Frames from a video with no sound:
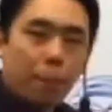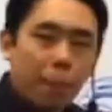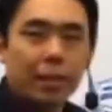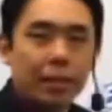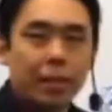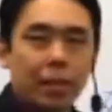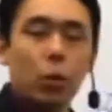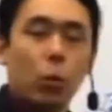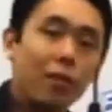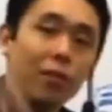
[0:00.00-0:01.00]
money,
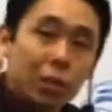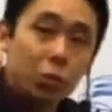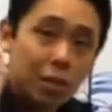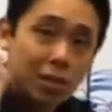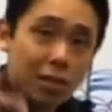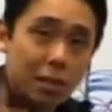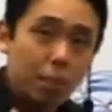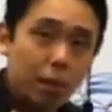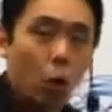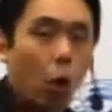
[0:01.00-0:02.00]
whenever you can use a
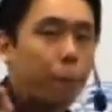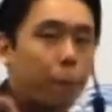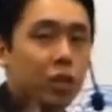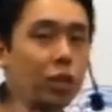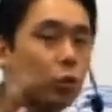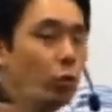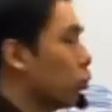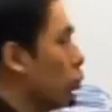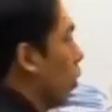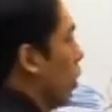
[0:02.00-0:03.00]
symbol or picture, do so.